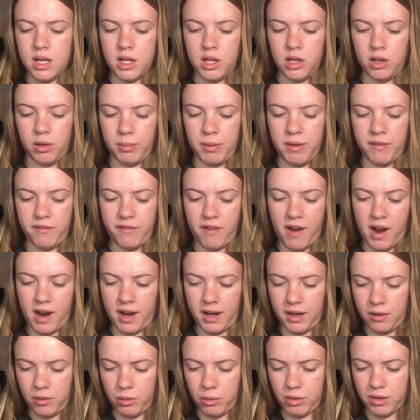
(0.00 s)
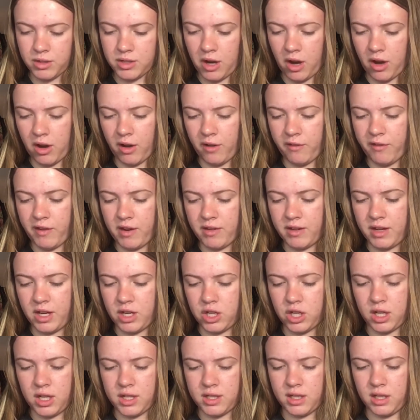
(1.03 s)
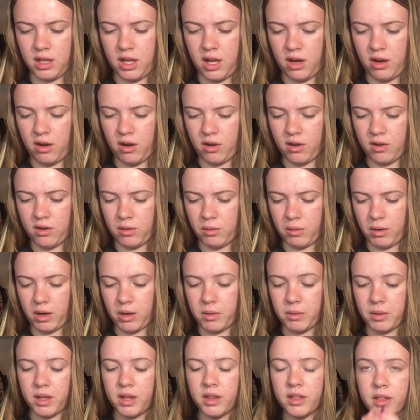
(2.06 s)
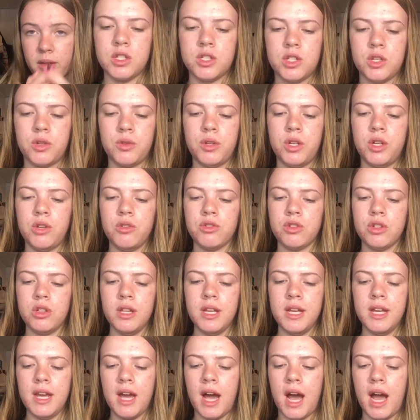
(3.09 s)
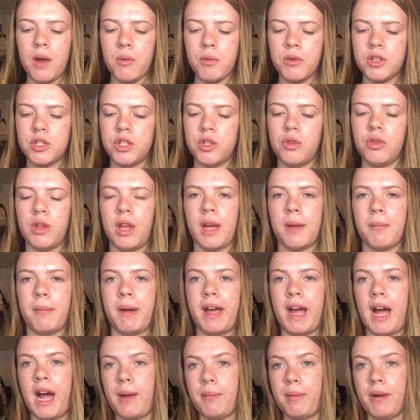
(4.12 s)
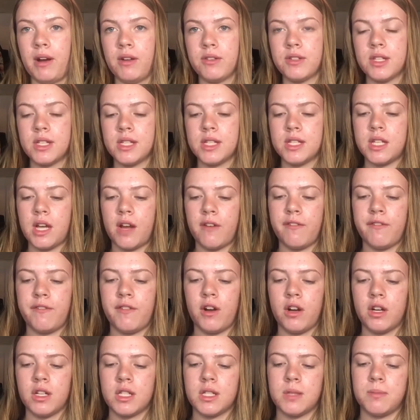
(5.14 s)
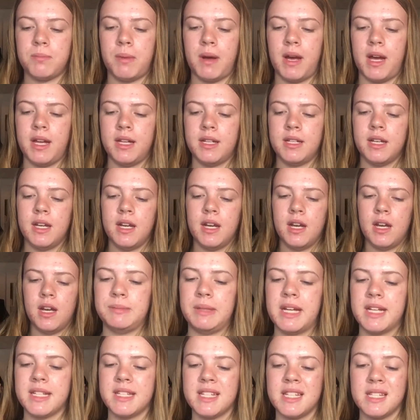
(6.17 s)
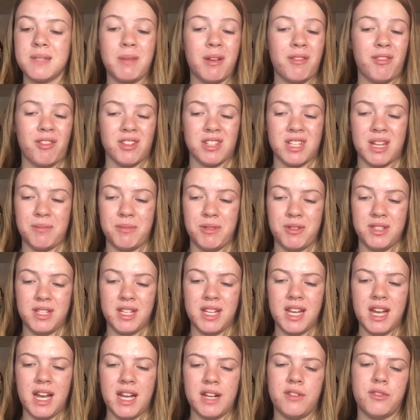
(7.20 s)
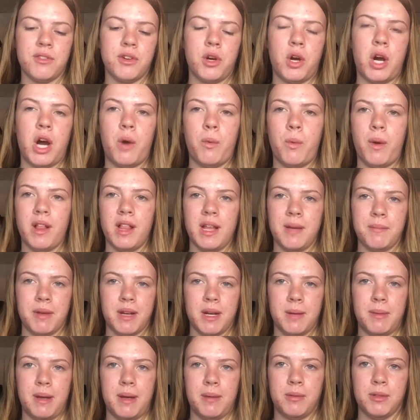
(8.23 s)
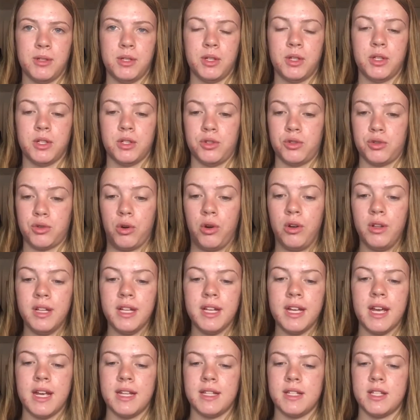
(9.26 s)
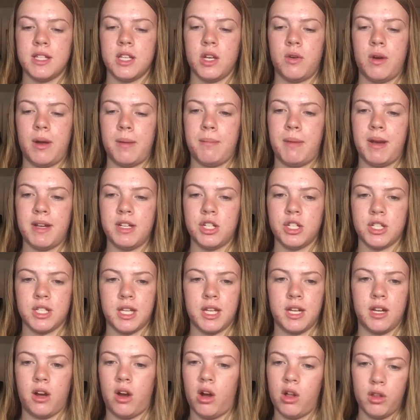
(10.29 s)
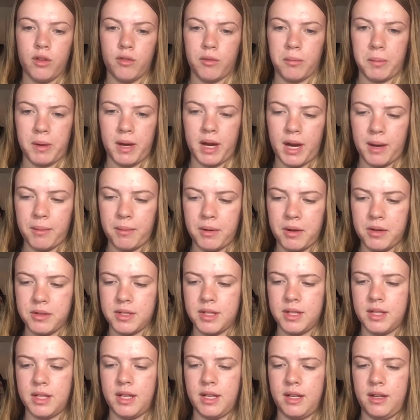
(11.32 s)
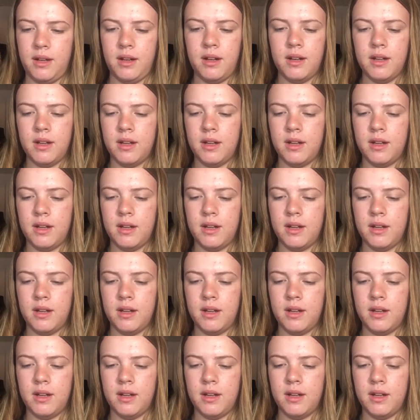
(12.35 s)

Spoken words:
you'll be fine, where darker foundation is a lot harder to work with. So usually I would do like my eyebrows and stuff first, but because it is my first time using it, I don't know how well I'm going to be able to control it, and so I might just get it all over my eyebrows and then